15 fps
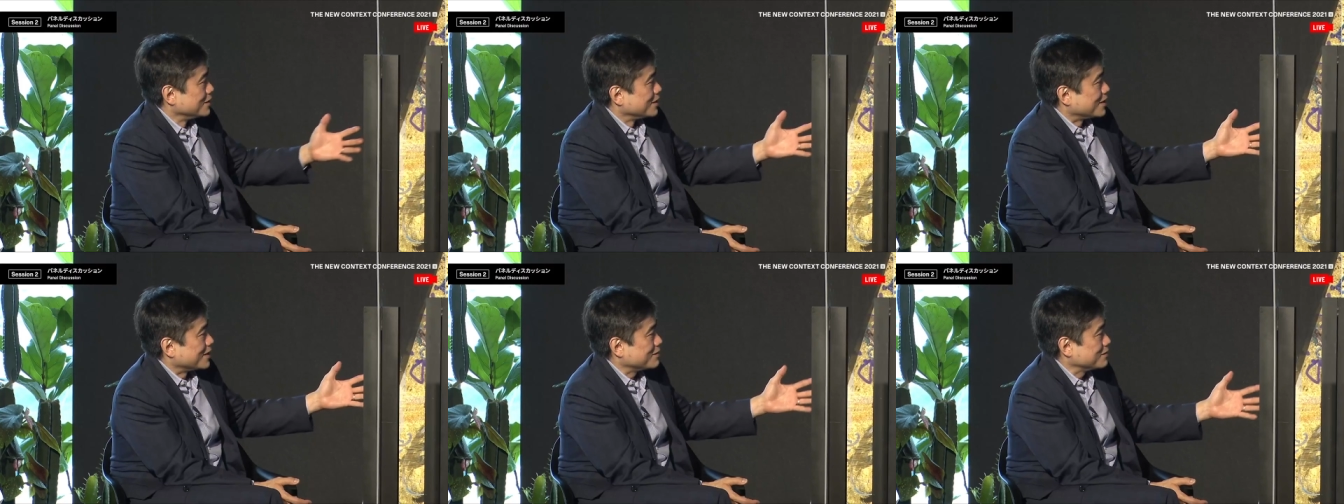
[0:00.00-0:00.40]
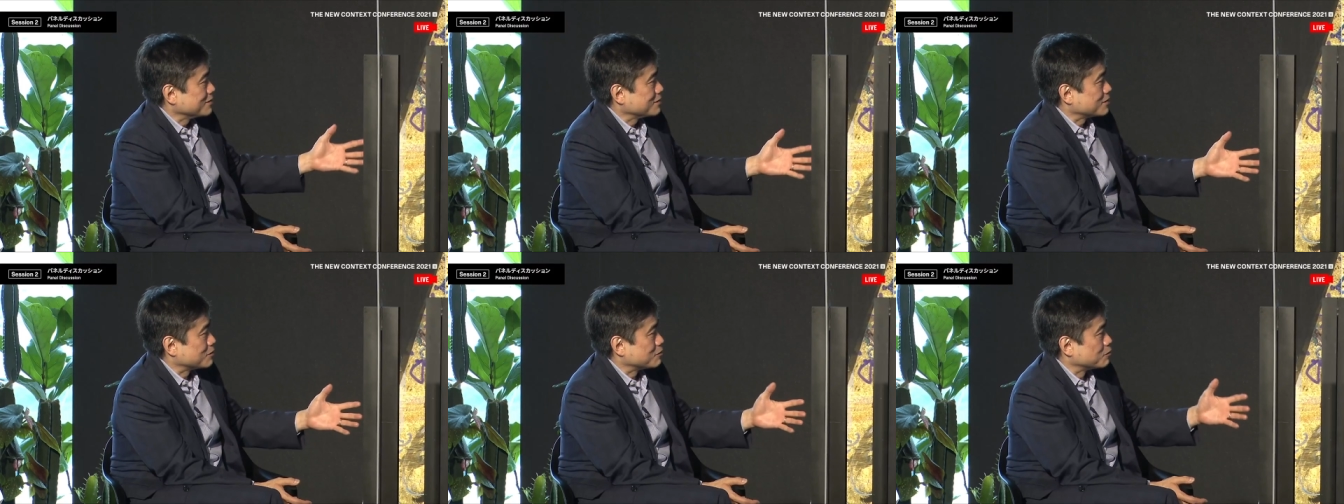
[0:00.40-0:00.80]
I
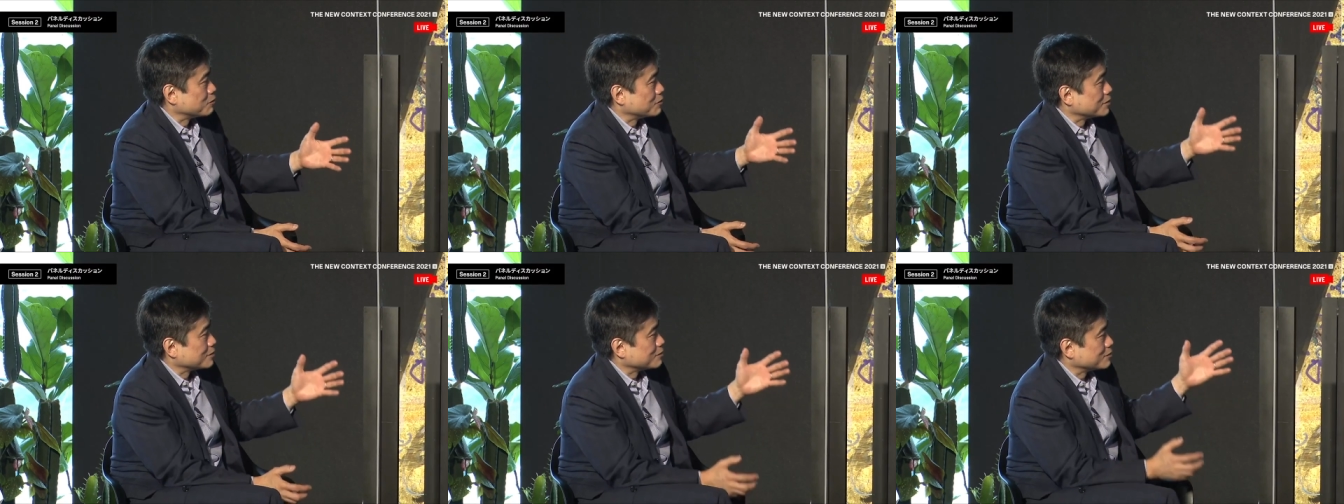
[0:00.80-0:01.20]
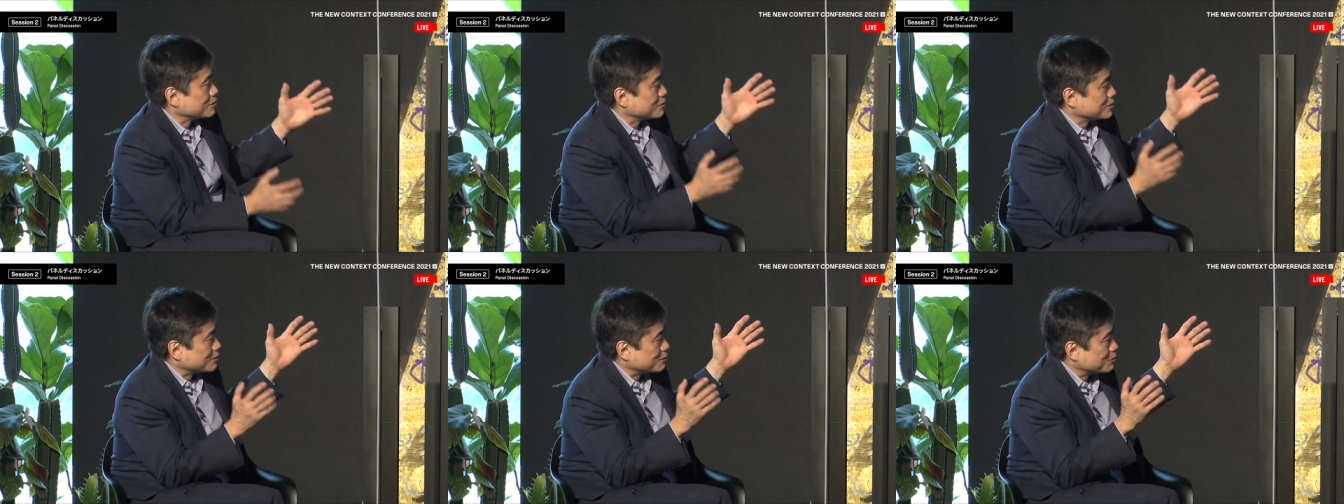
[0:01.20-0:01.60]
think that
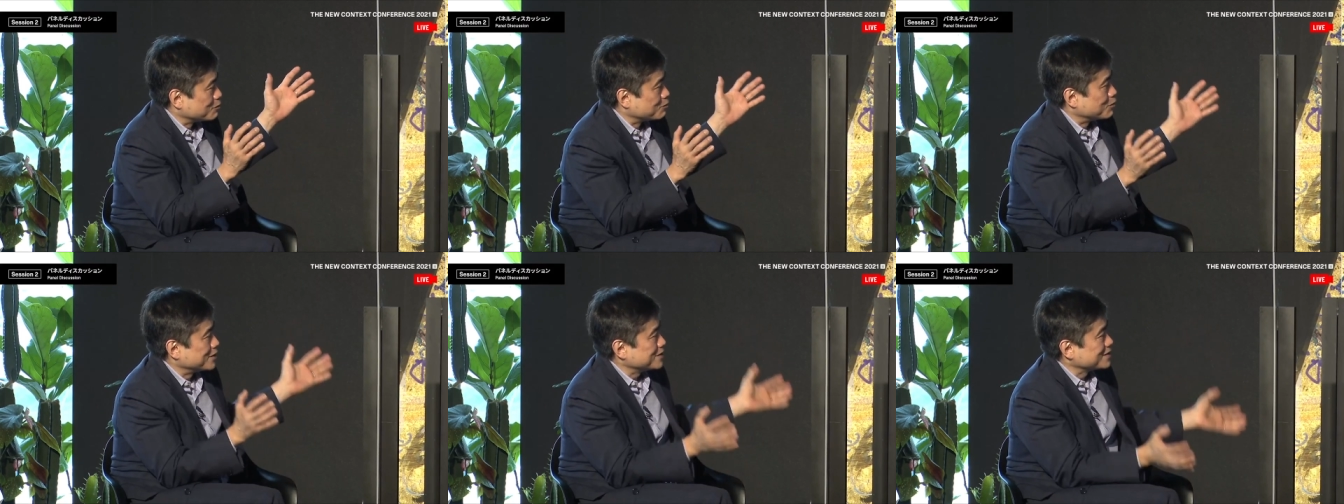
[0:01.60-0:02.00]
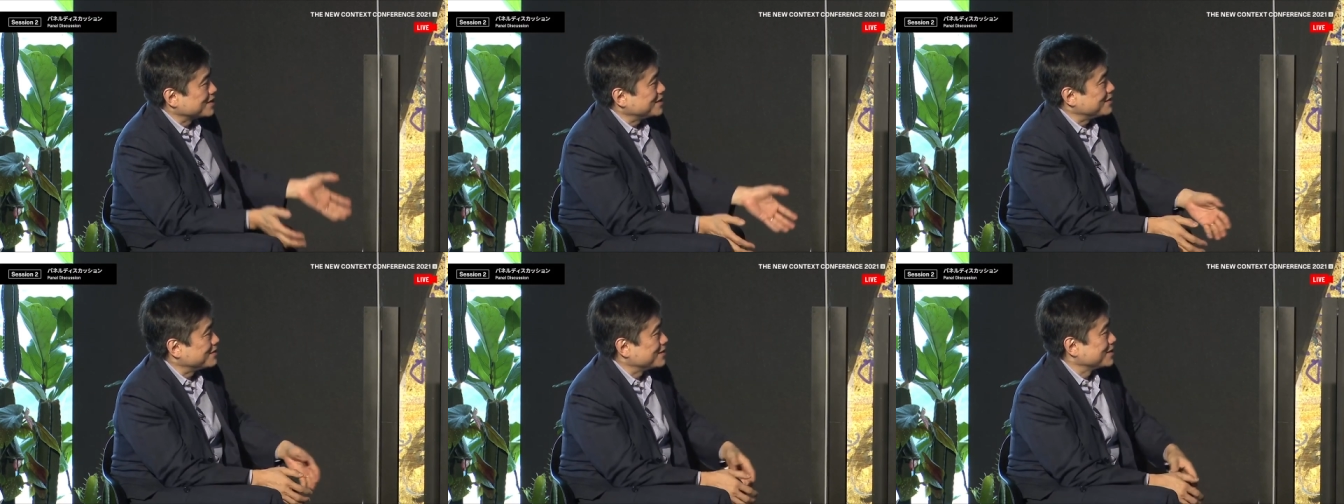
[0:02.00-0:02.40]
the one
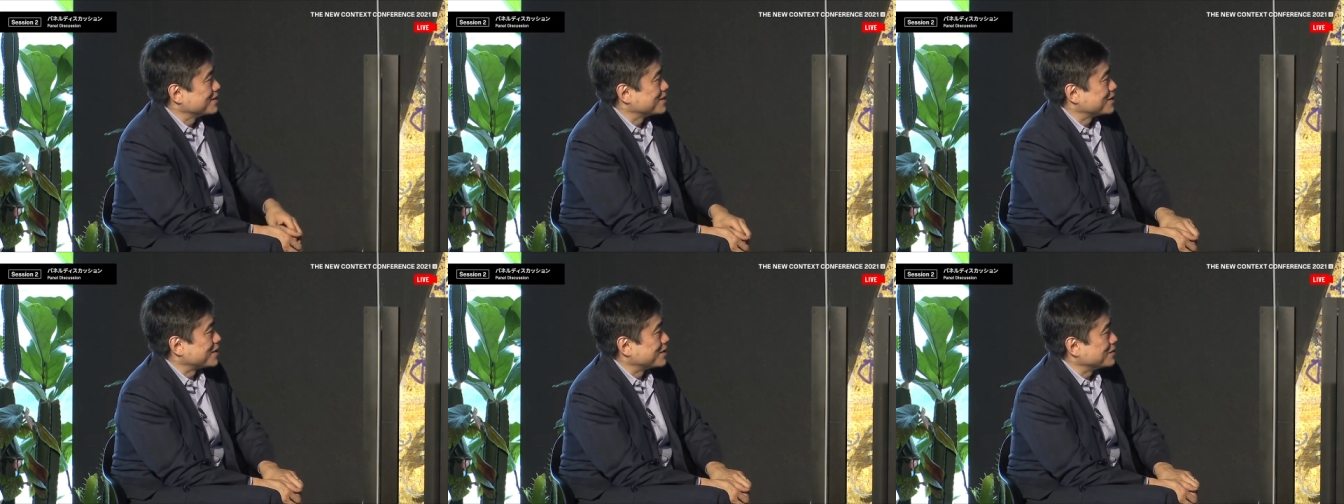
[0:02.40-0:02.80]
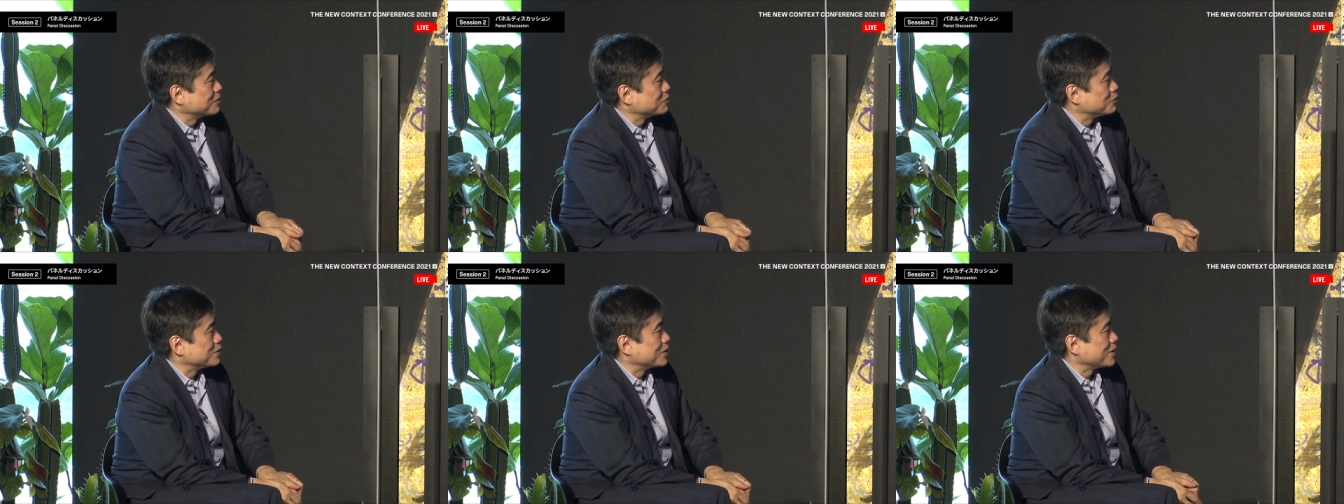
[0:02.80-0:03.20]
key thing that I
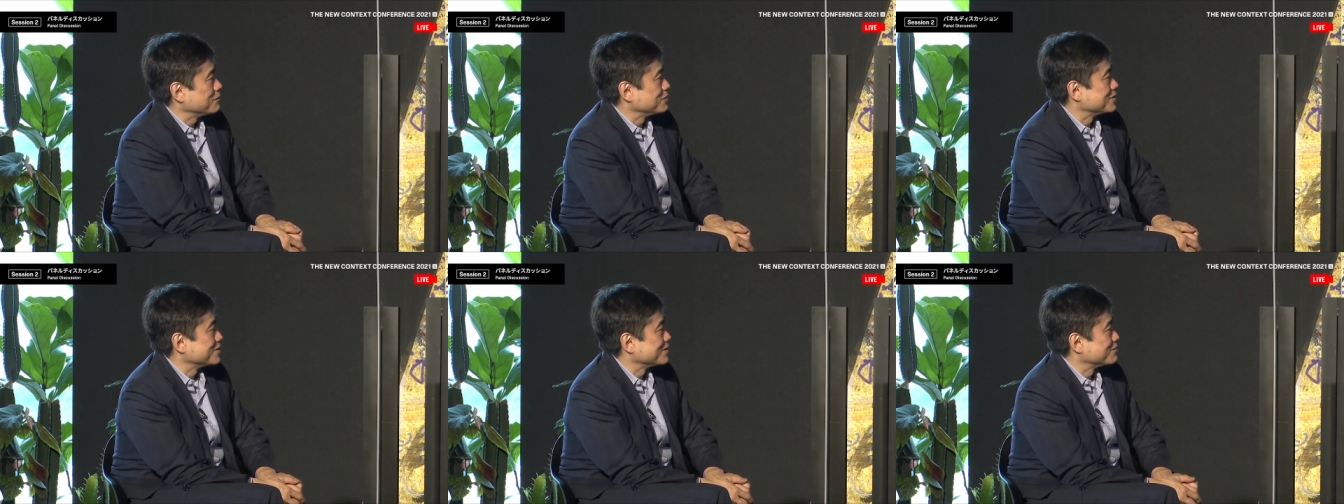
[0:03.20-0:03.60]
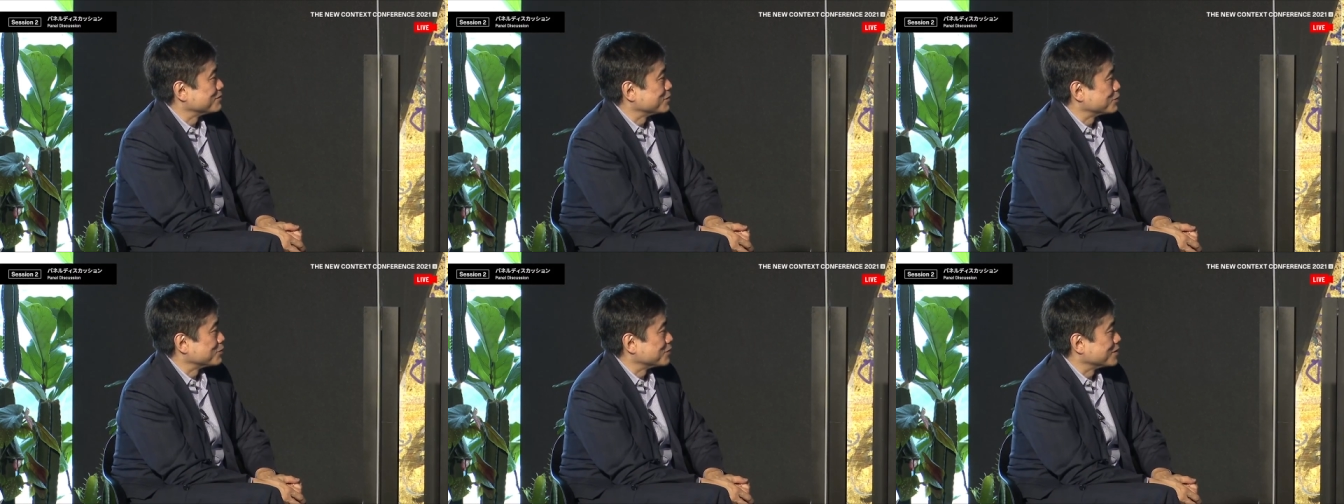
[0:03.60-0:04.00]
think we haven't done
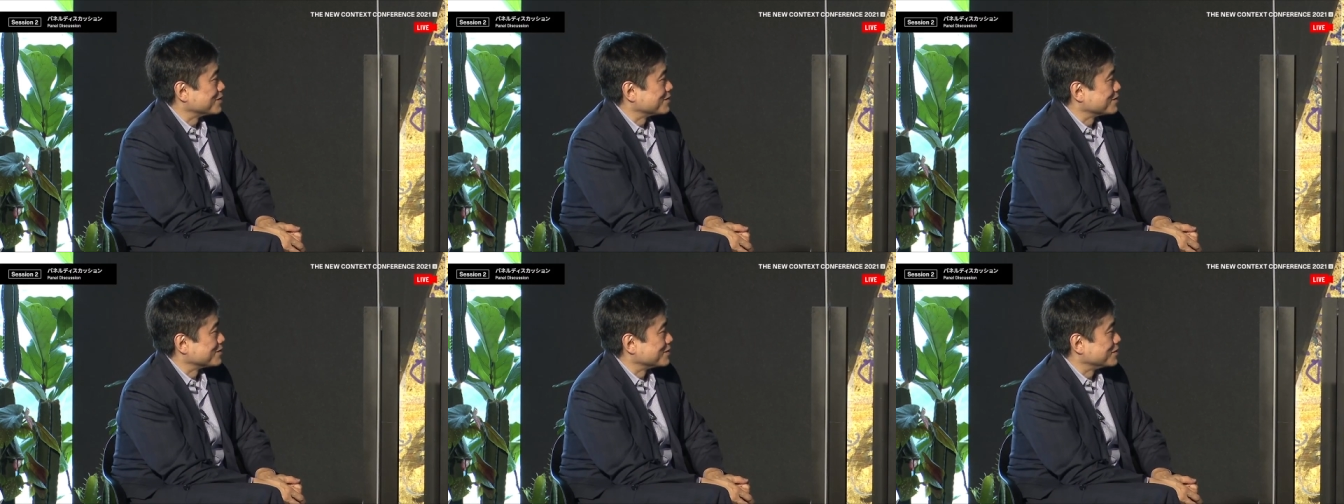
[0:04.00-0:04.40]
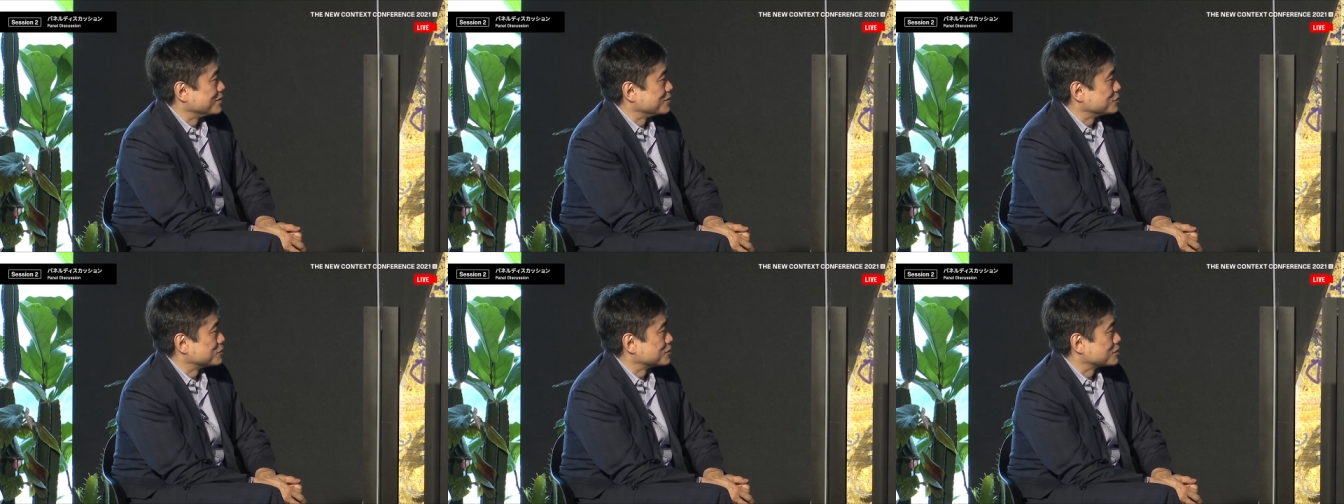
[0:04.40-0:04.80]
very well
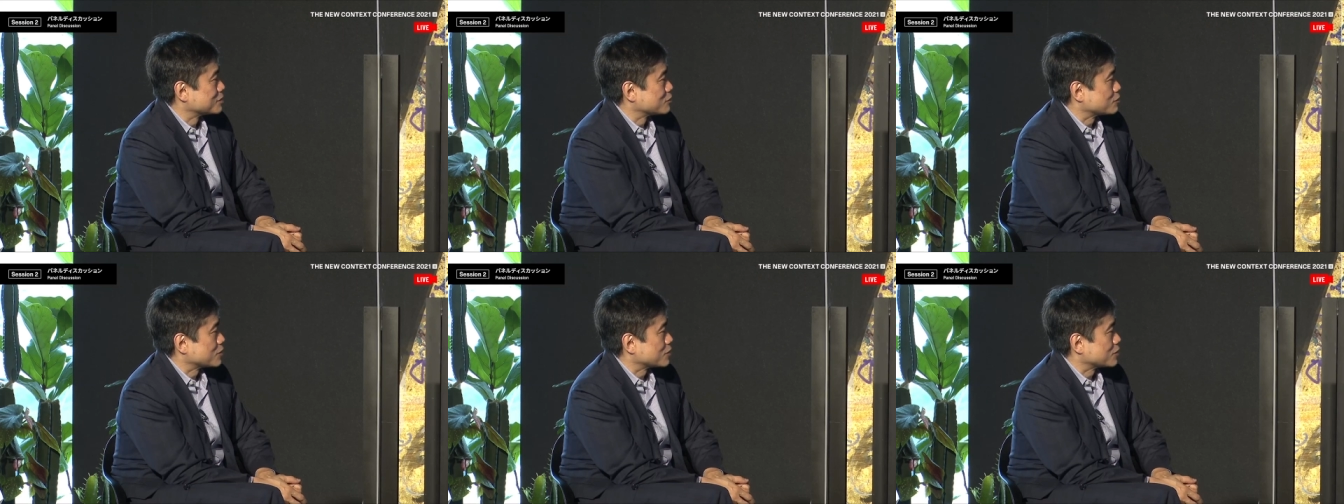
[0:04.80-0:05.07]
is